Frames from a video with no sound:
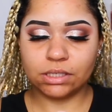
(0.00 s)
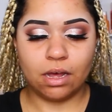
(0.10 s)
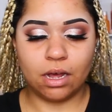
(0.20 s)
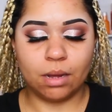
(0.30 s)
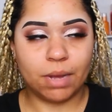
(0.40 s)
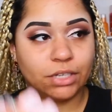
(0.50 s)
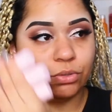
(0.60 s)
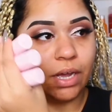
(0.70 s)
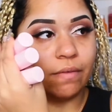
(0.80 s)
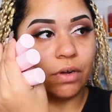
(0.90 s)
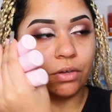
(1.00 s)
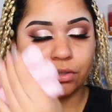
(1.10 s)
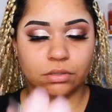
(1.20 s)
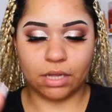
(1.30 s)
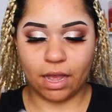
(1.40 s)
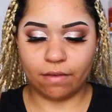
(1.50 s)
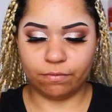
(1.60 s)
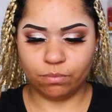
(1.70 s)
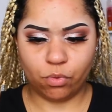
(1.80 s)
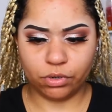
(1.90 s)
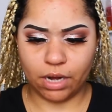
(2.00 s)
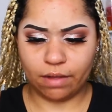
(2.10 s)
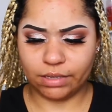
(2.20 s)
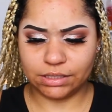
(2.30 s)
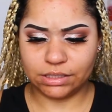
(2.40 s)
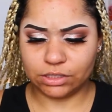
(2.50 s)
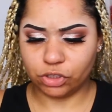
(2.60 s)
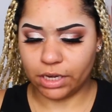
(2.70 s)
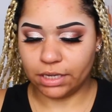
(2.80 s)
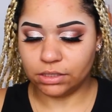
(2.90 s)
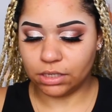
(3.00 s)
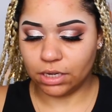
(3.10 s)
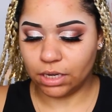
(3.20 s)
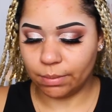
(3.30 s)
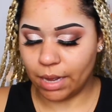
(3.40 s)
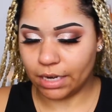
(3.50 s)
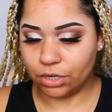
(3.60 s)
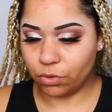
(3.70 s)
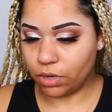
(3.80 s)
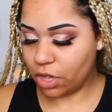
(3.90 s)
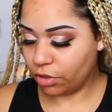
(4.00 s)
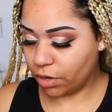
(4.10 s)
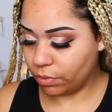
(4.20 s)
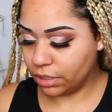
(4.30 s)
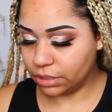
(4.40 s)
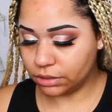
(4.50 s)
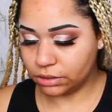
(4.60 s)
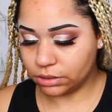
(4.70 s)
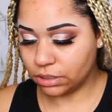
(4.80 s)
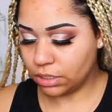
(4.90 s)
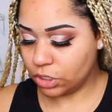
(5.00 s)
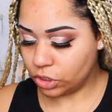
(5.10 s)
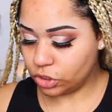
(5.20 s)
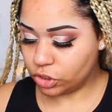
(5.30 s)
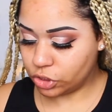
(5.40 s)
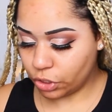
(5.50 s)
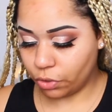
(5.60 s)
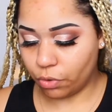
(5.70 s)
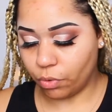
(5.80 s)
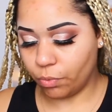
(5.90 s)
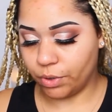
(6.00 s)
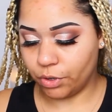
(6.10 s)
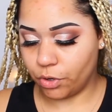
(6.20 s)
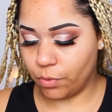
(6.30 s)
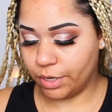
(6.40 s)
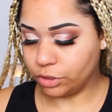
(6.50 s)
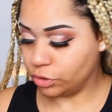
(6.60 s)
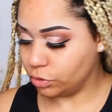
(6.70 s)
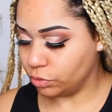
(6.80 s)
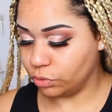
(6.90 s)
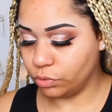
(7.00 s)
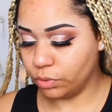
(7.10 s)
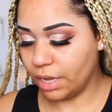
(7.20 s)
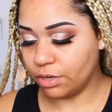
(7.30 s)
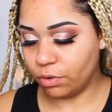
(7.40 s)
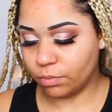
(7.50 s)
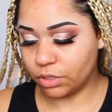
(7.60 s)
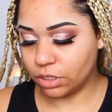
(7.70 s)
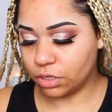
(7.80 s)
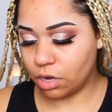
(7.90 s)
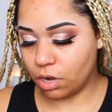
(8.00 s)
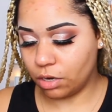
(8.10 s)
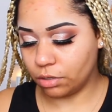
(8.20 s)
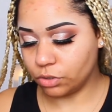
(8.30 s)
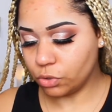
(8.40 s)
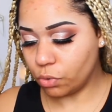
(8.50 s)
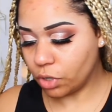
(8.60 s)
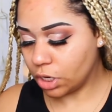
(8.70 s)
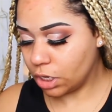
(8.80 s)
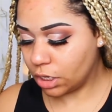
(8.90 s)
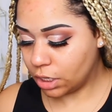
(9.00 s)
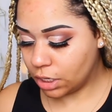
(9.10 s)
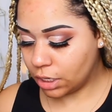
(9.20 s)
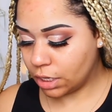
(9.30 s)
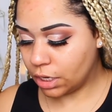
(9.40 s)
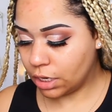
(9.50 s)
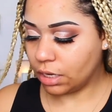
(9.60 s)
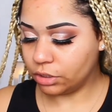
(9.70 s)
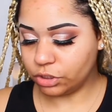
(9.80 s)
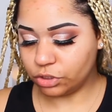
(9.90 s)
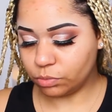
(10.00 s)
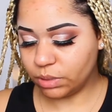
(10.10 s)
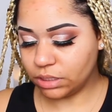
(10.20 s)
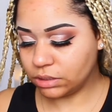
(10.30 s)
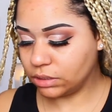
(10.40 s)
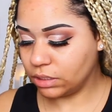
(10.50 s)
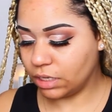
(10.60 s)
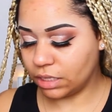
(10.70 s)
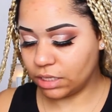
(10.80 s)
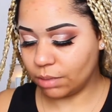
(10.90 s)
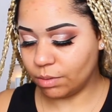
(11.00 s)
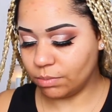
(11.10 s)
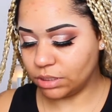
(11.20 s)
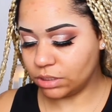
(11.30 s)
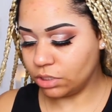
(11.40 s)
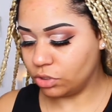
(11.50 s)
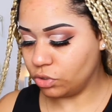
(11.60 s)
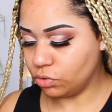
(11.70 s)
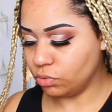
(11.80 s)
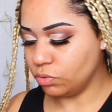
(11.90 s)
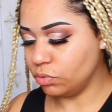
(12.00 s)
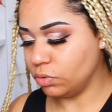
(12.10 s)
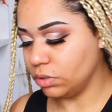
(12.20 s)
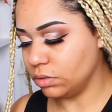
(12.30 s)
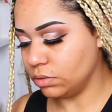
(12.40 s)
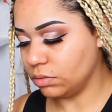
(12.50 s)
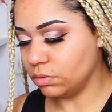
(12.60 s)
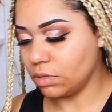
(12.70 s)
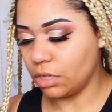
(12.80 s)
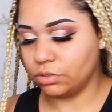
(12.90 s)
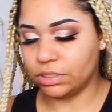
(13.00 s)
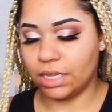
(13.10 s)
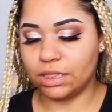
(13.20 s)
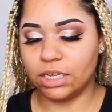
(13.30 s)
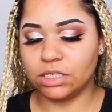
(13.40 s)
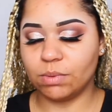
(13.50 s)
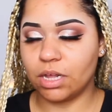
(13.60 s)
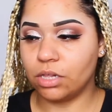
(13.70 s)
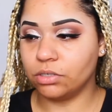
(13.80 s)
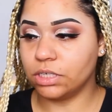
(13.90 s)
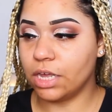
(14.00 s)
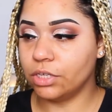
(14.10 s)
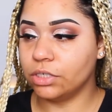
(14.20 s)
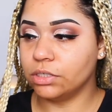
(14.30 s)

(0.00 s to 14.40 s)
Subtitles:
I have more. I have like 6 shades. I didn't know what color I was. So we're going to, I know I'm going to contour a little bit, and I think I'm going to mix the 2 colors I think is my color together.